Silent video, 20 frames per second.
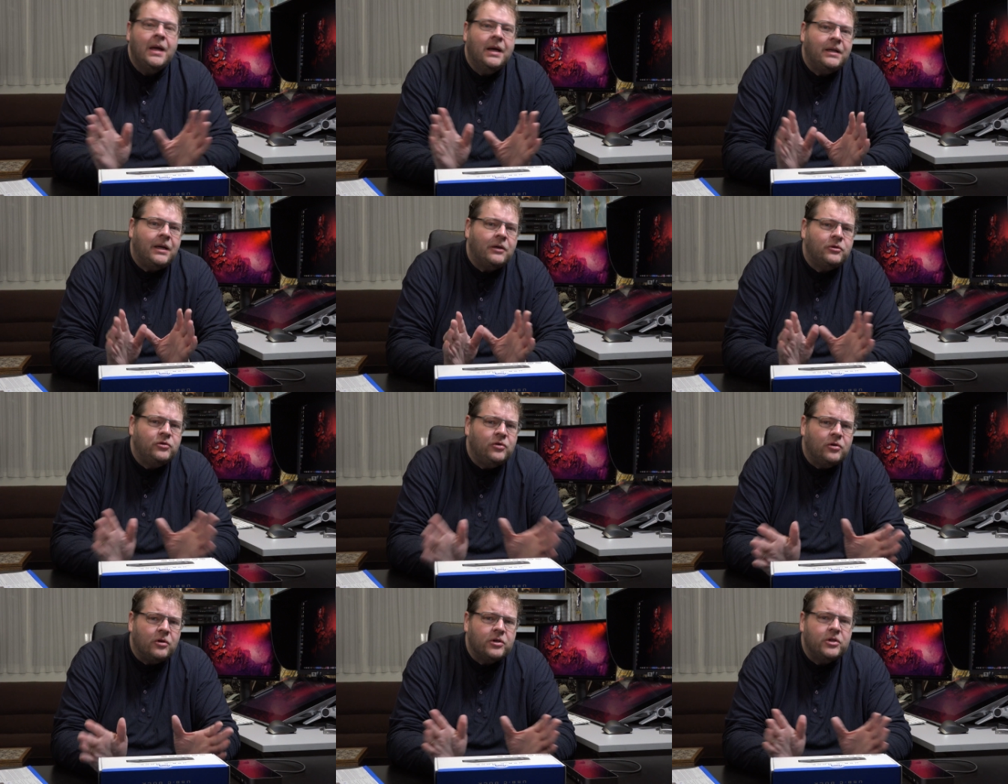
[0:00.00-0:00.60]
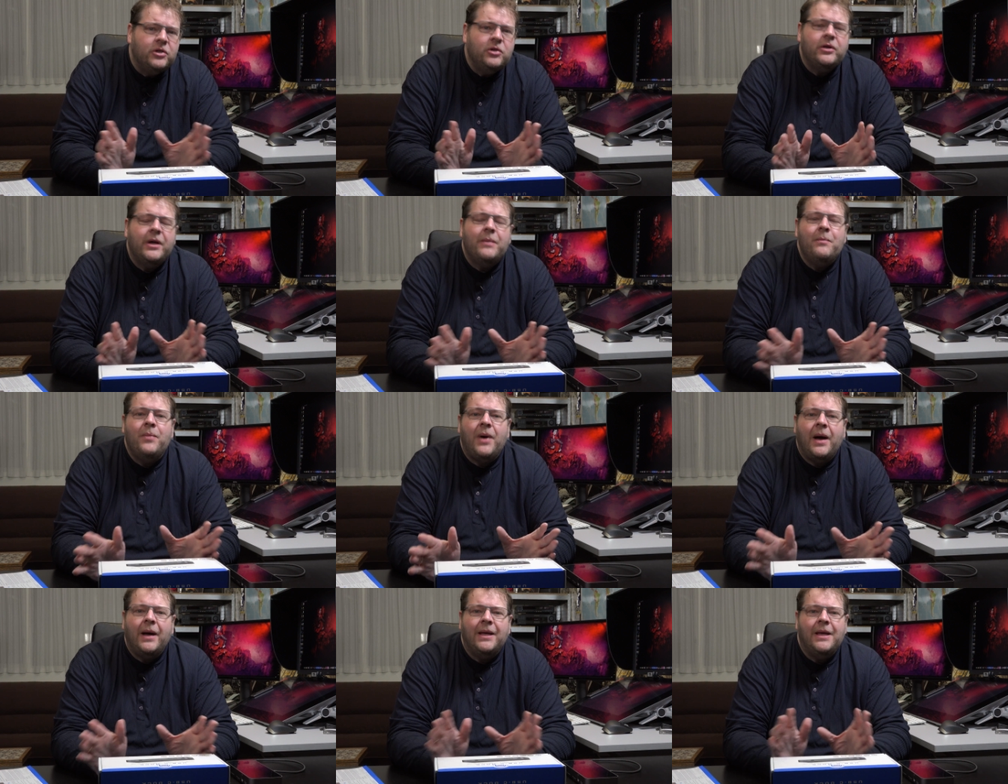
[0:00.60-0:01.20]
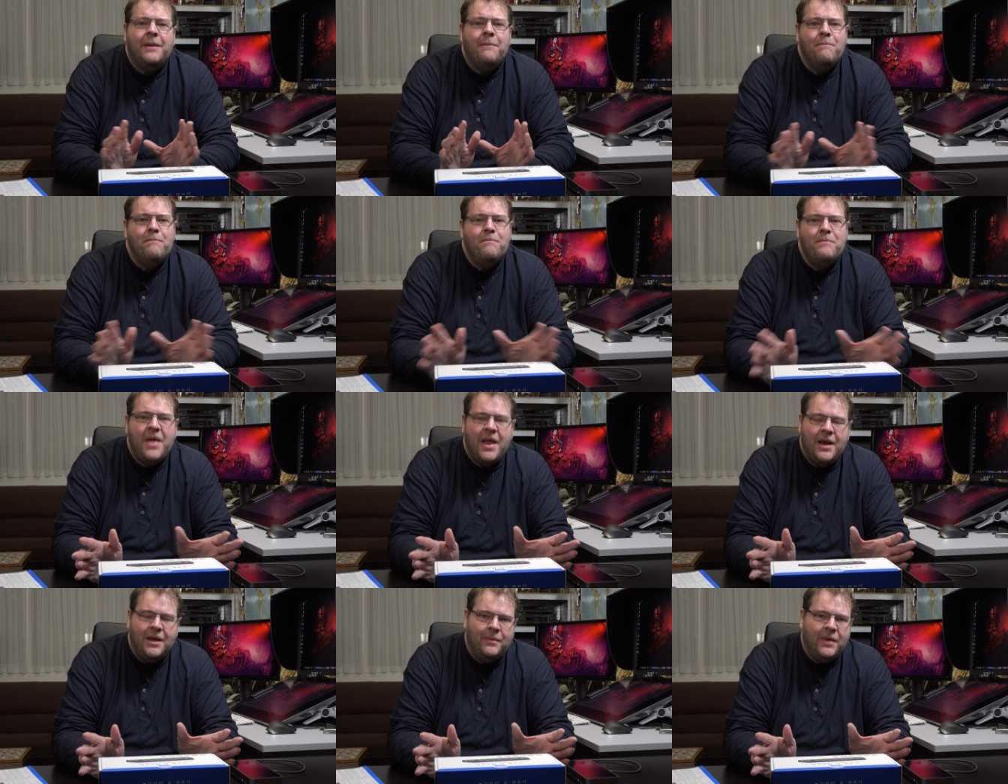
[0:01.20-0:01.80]
Now, docks you can buy in
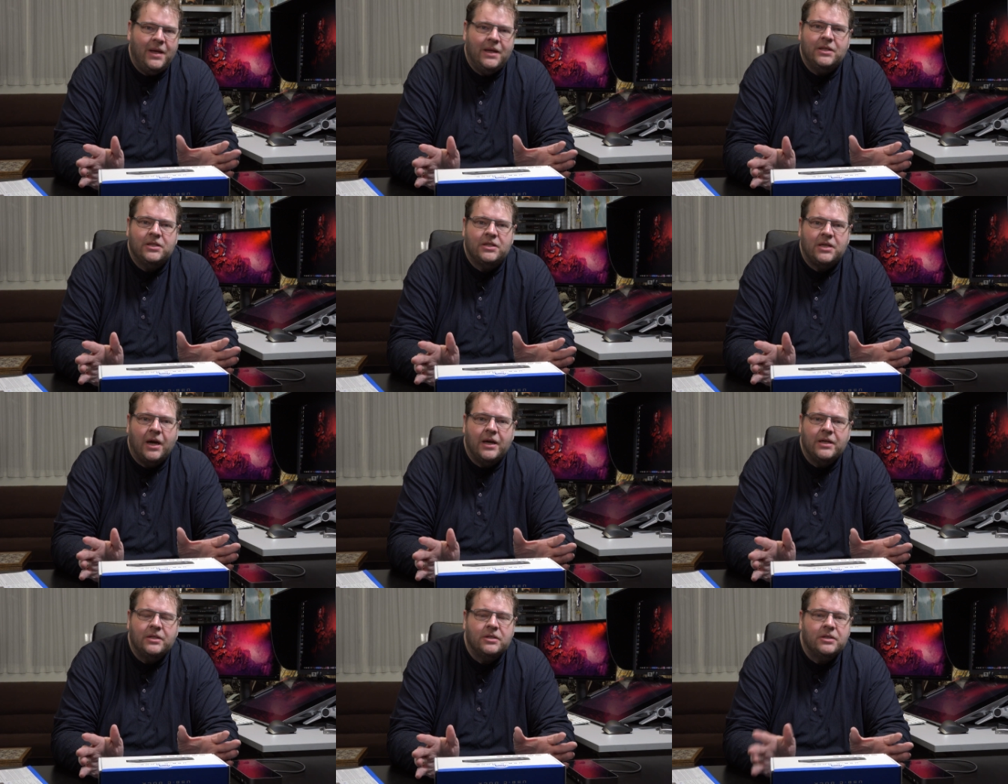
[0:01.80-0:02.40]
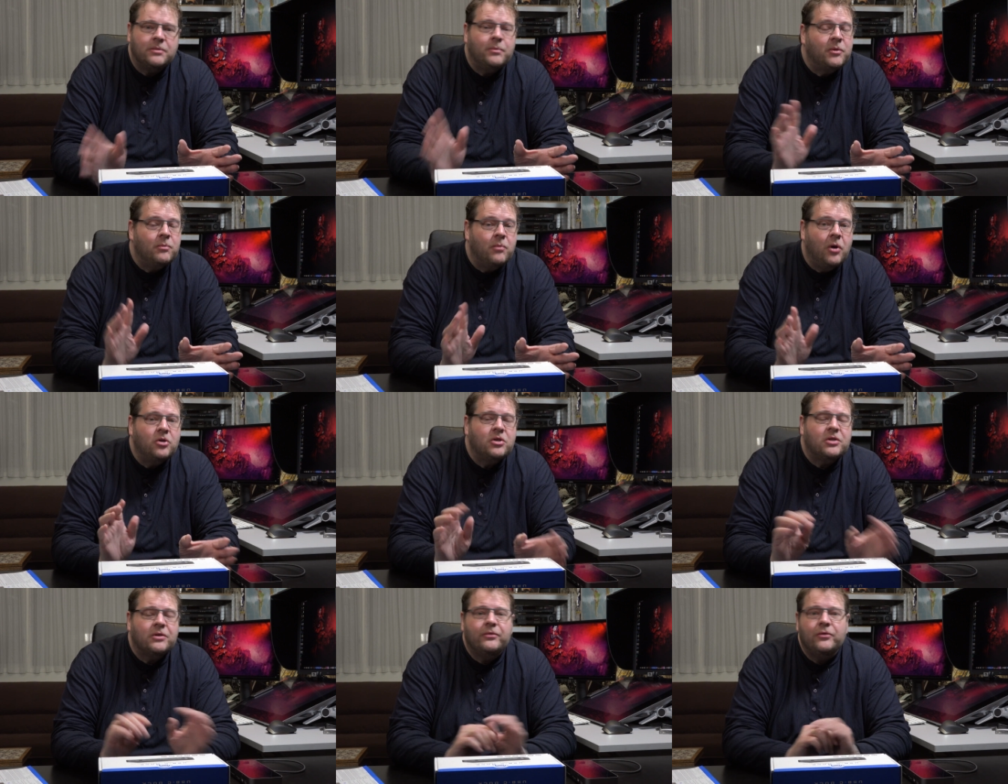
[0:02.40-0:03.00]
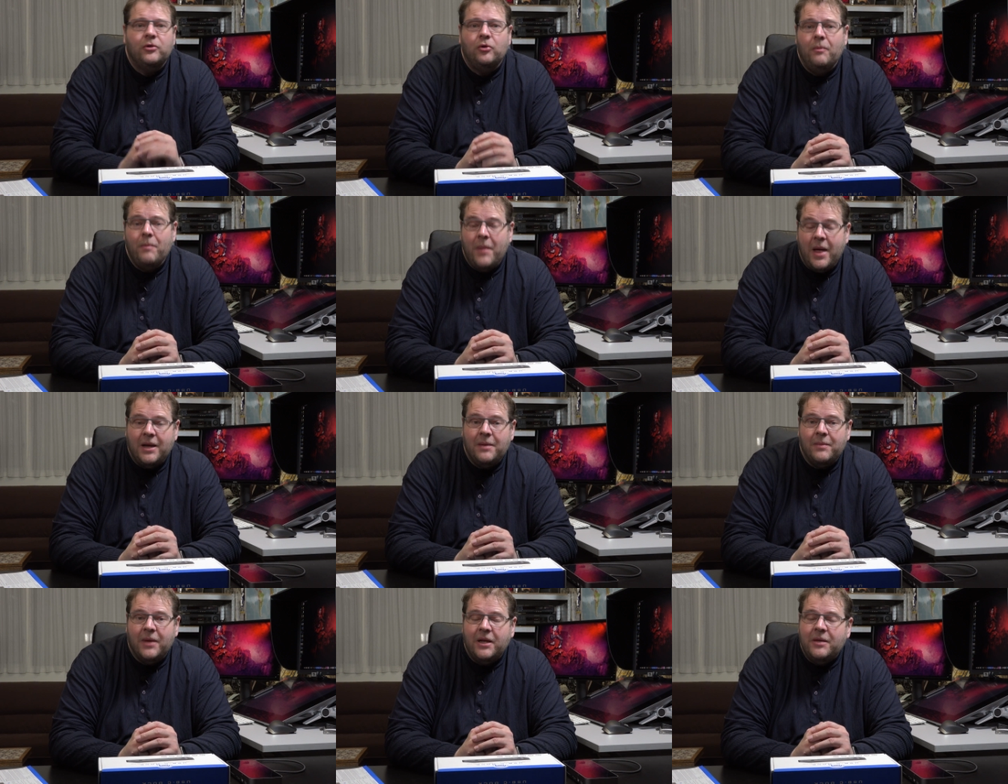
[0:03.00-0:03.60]
many, many sizes, but most of all,
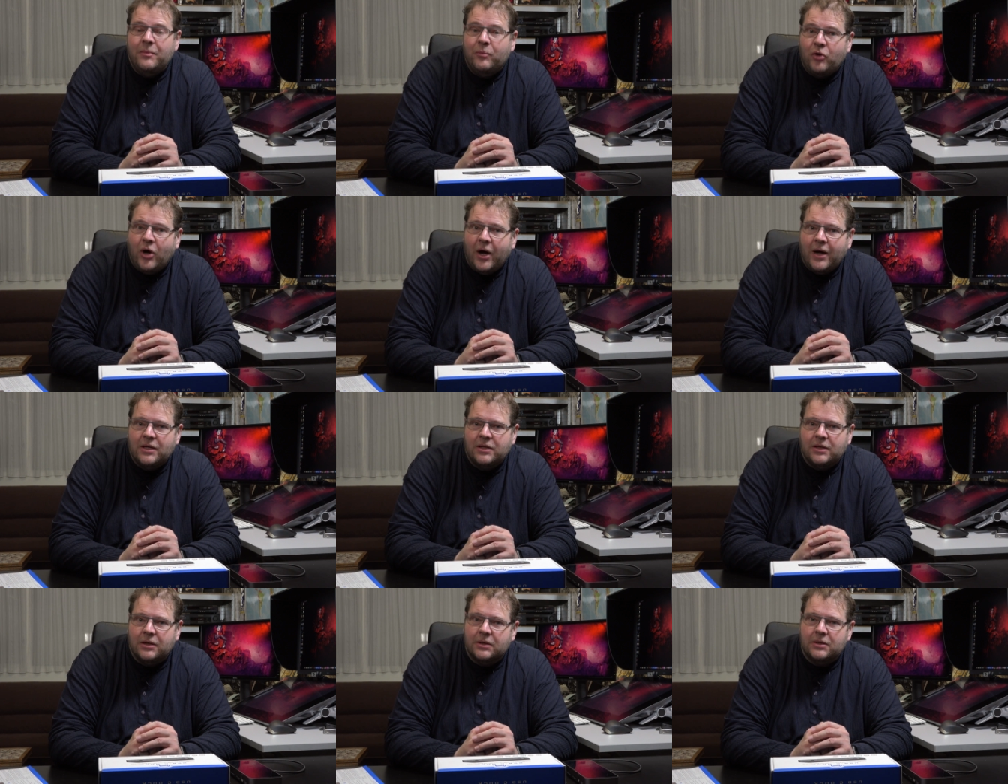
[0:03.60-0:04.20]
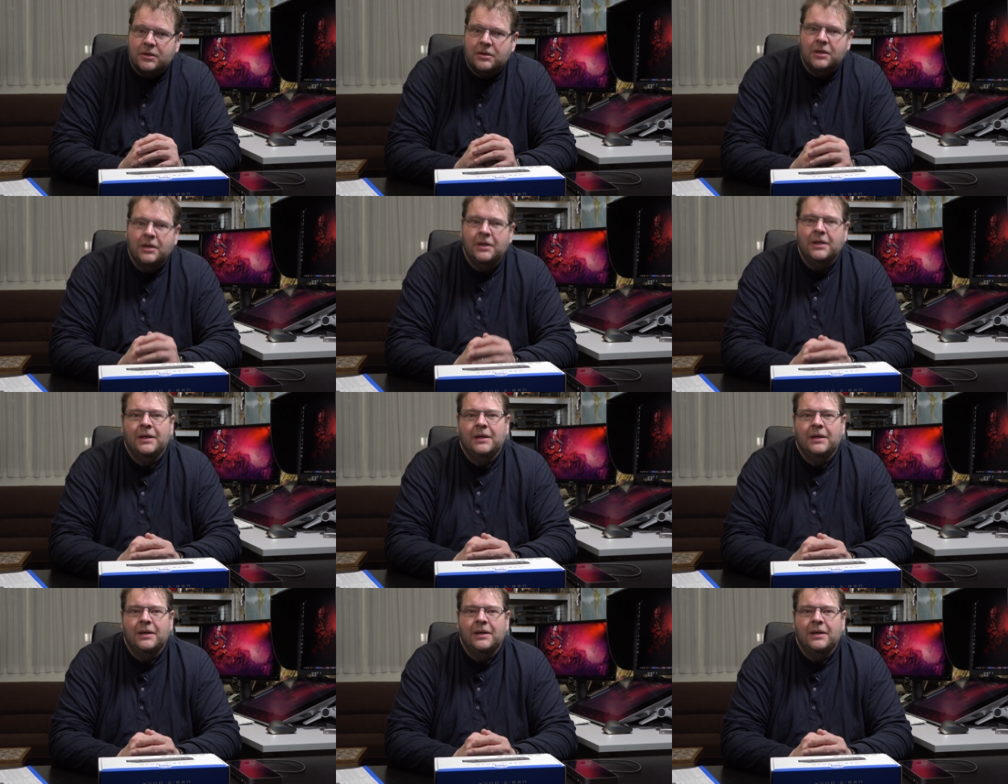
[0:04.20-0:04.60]
many, many prices.